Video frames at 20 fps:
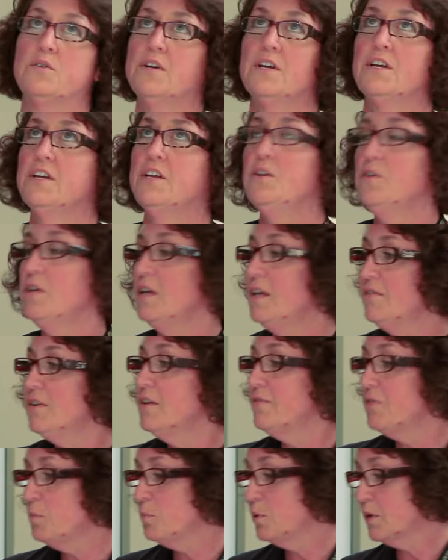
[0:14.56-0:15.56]
Research
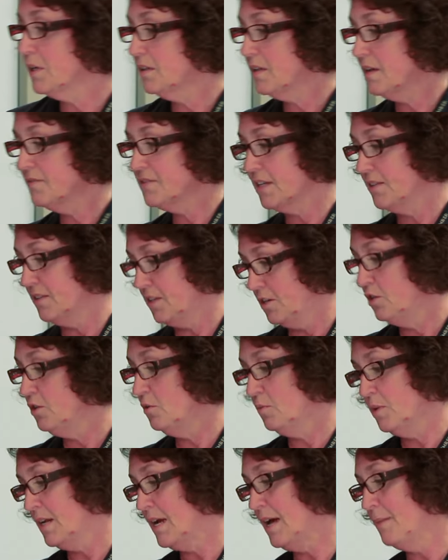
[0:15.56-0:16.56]
supports use of
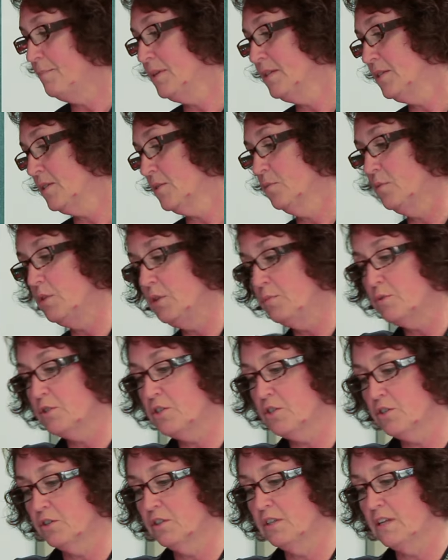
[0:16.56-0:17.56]
positive
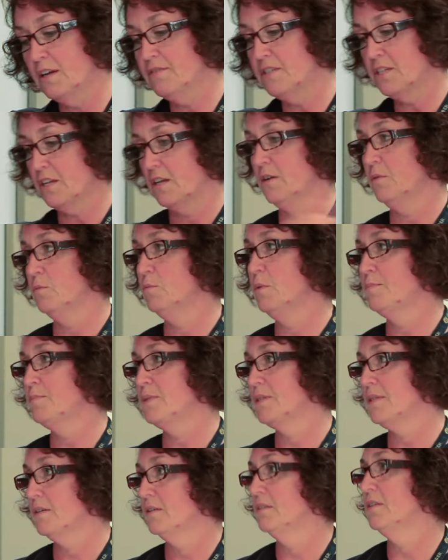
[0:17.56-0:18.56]
conflict management and